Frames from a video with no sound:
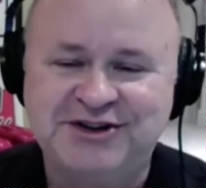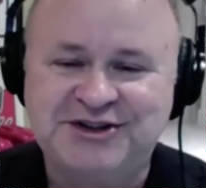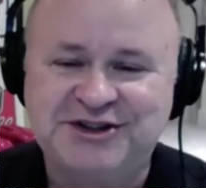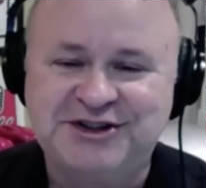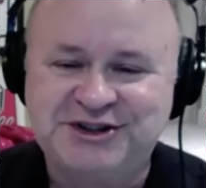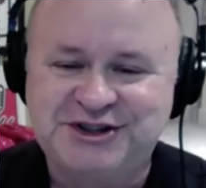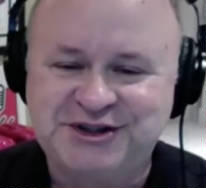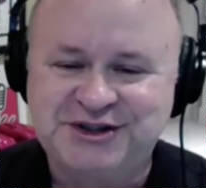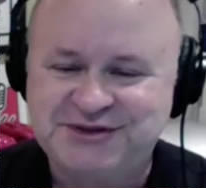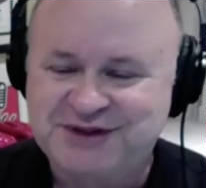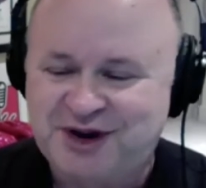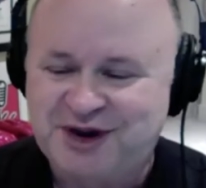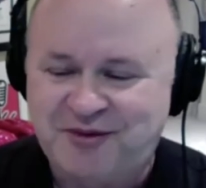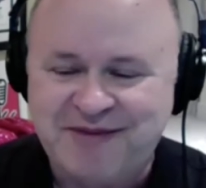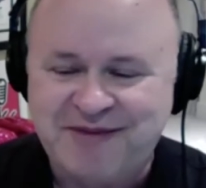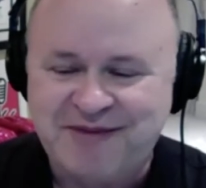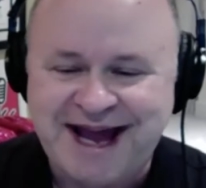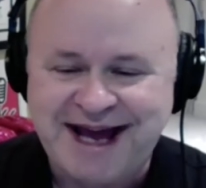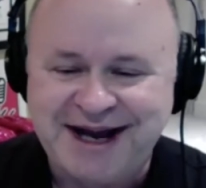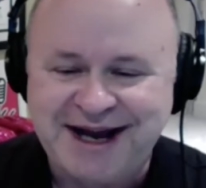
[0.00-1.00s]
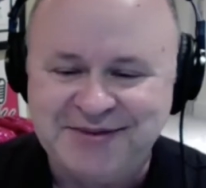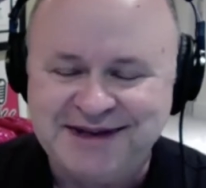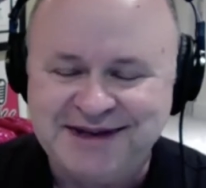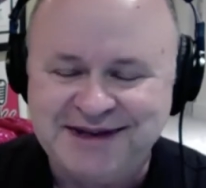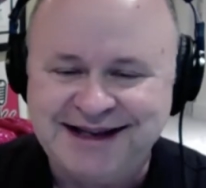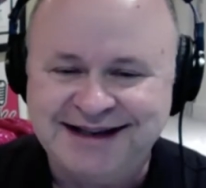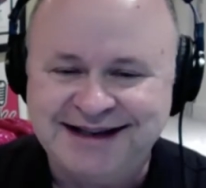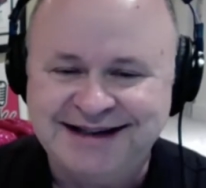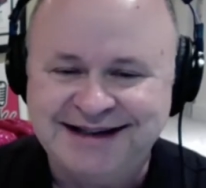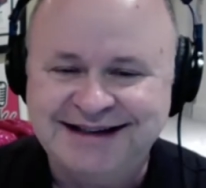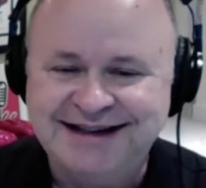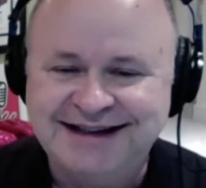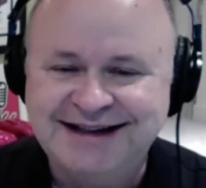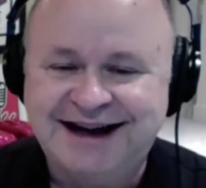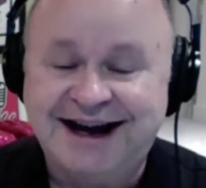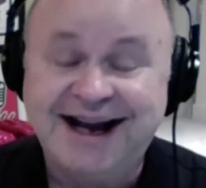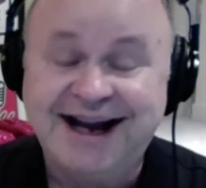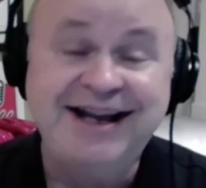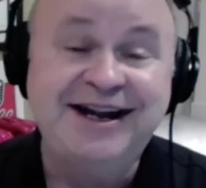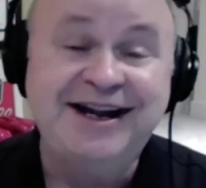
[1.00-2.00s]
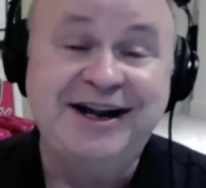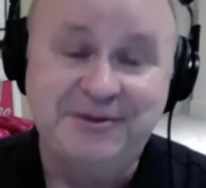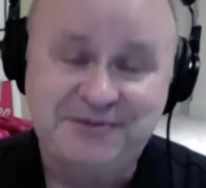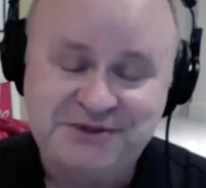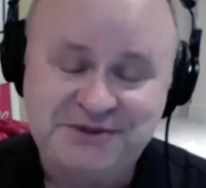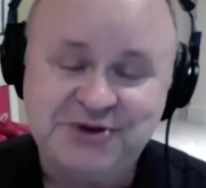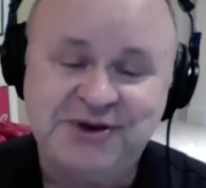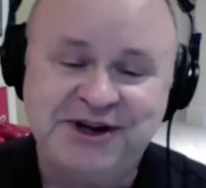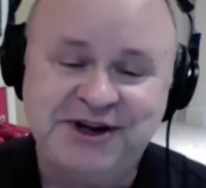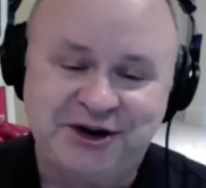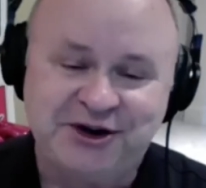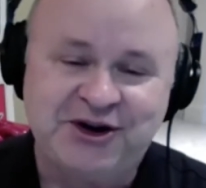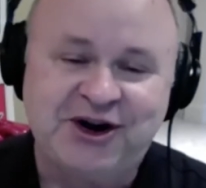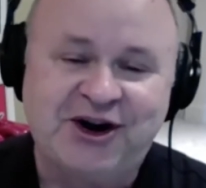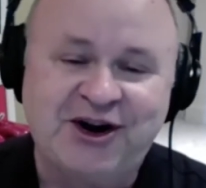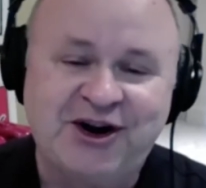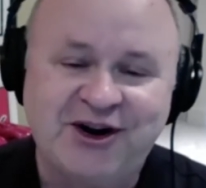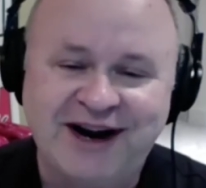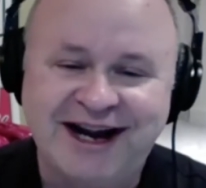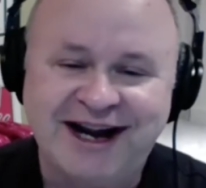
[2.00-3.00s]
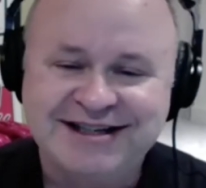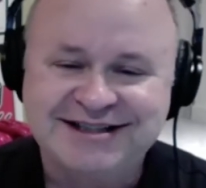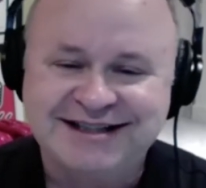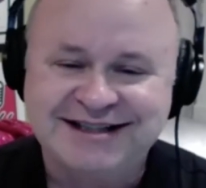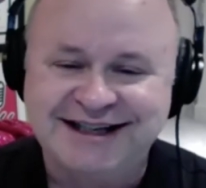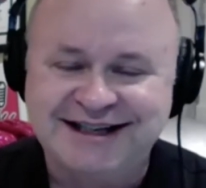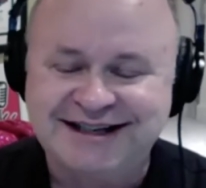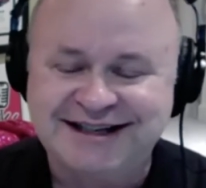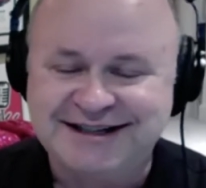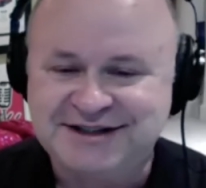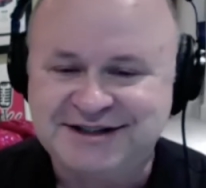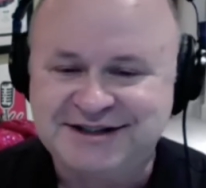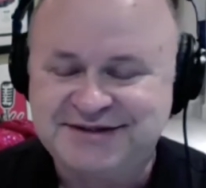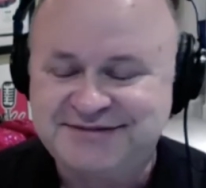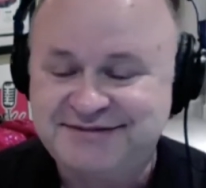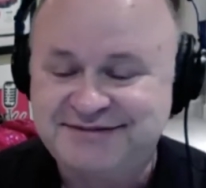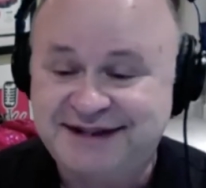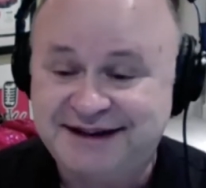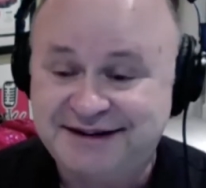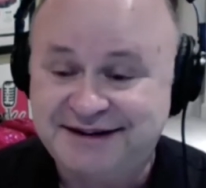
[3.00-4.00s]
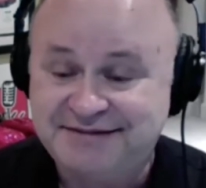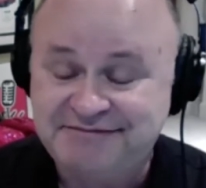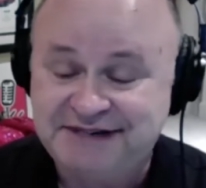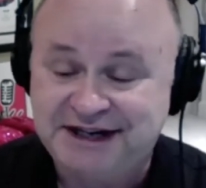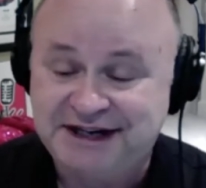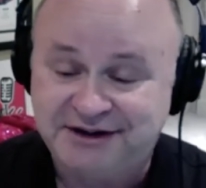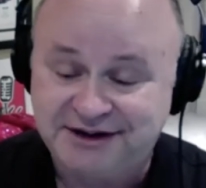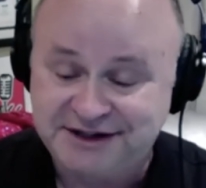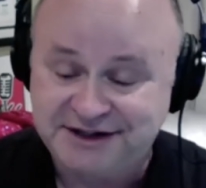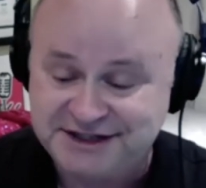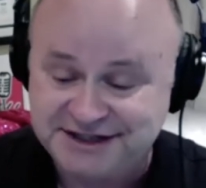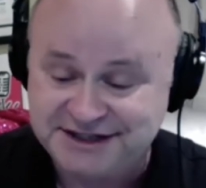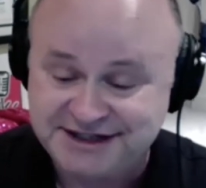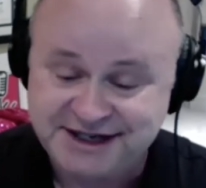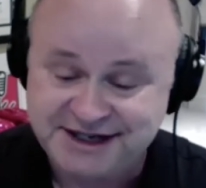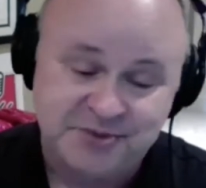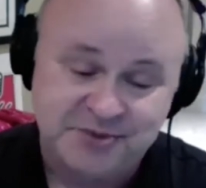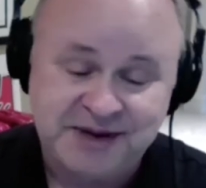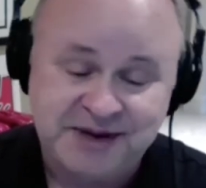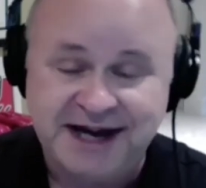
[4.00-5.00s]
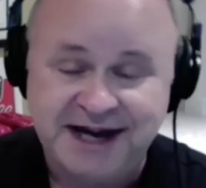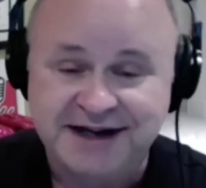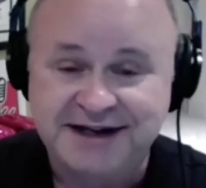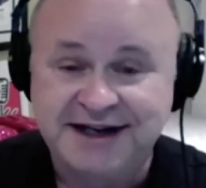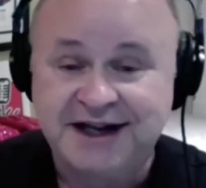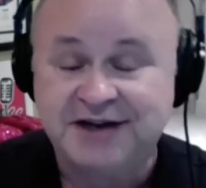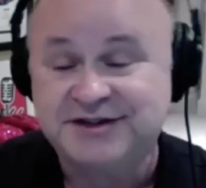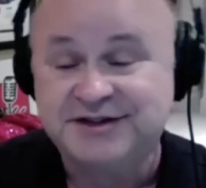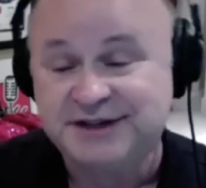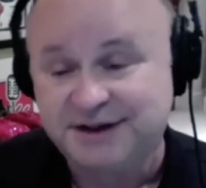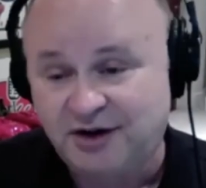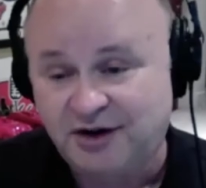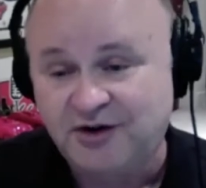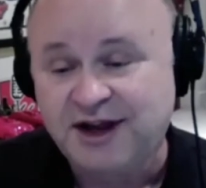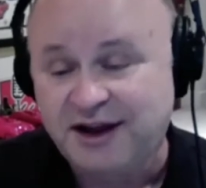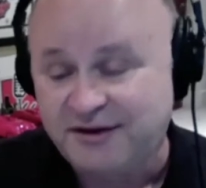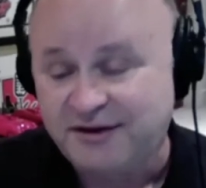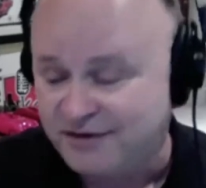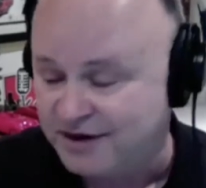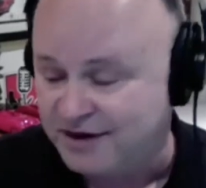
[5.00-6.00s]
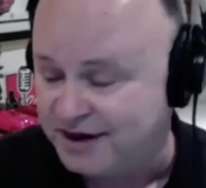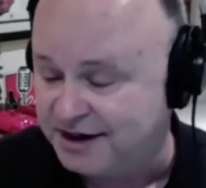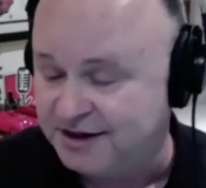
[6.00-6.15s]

And she was all mad at me. And I ended up doing her car, actually, because, I just kind of backed down and said, "Okay, fine.